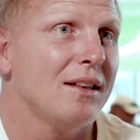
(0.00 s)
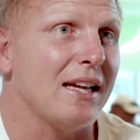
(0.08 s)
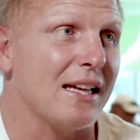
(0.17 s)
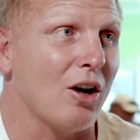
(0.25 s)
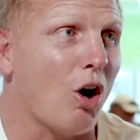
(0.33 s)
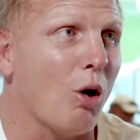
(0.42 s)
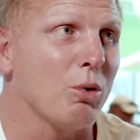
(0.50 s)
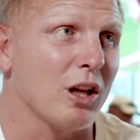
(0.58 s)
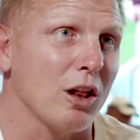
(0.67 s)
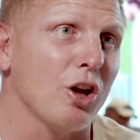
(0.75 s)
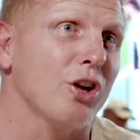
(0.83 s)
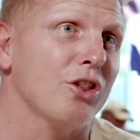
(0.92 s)
then I
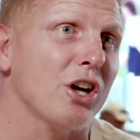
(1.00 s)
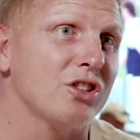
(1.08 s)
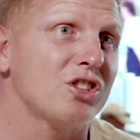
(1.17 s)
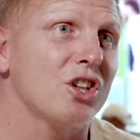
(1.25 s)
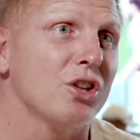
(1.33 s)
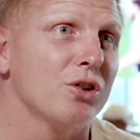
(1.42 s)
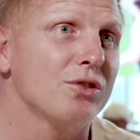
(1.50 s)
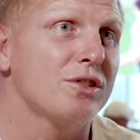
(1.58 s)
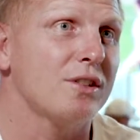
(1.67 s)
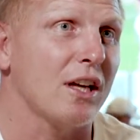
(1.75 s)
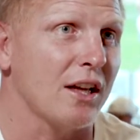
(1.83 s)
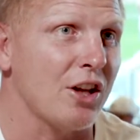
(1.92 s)
wouldn't have learnt those skills
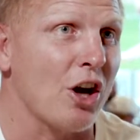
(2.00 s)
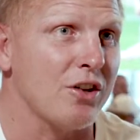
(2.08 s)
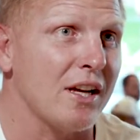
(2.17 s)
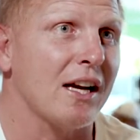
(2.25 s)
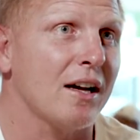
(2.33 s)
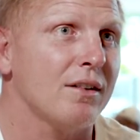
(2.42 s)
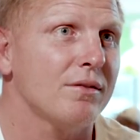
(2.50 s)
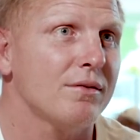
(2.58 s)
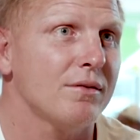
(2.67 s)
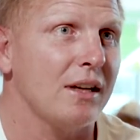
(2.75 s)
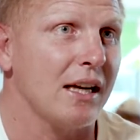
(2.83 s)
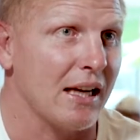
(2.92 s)
that I know now
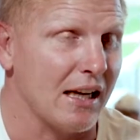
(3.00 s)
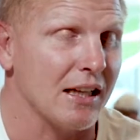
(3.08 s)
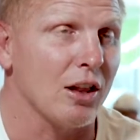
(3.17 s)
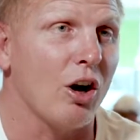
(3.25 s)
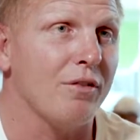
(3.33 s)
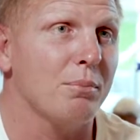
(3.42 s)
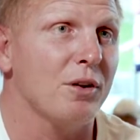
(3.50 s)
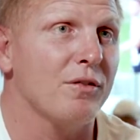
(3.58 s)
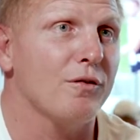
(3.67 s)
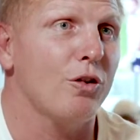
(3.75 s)
in life moving